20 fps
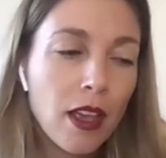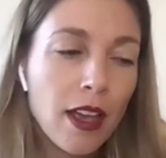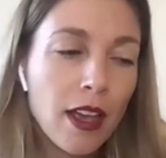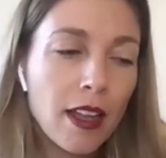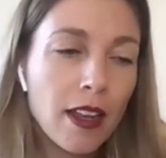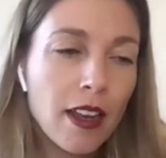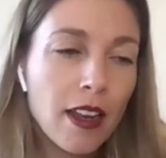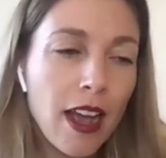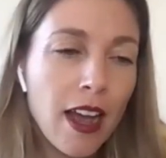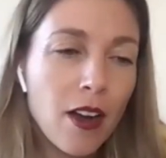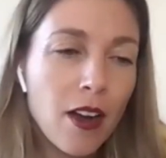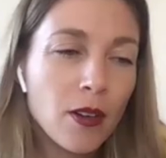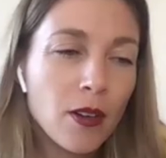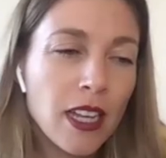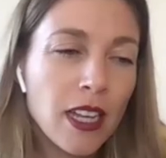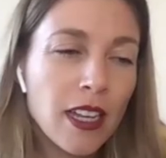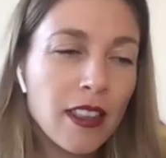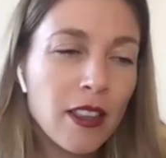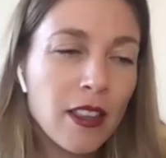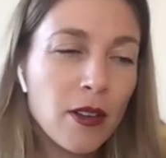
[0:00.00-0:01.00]
and how
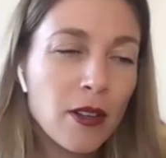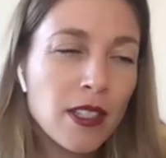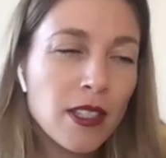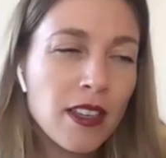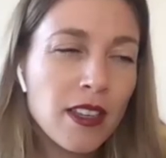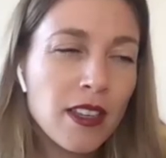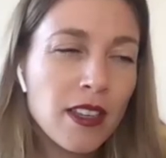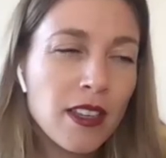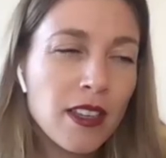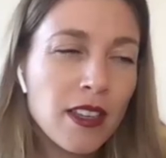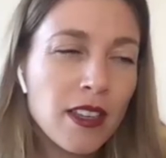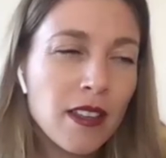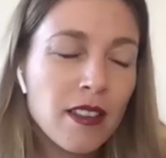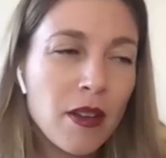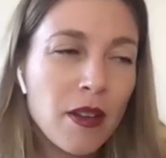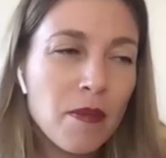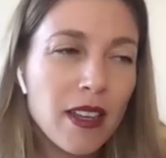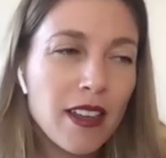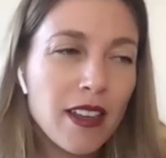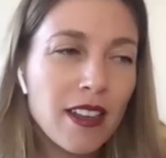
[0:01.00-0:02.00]
like there's
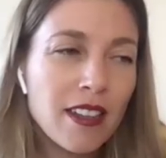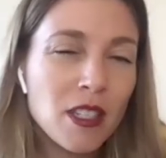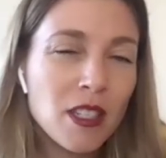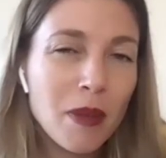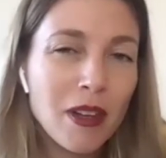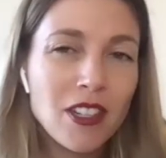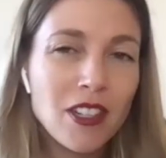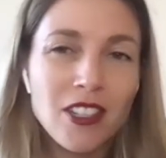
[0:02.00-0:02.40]
there can be,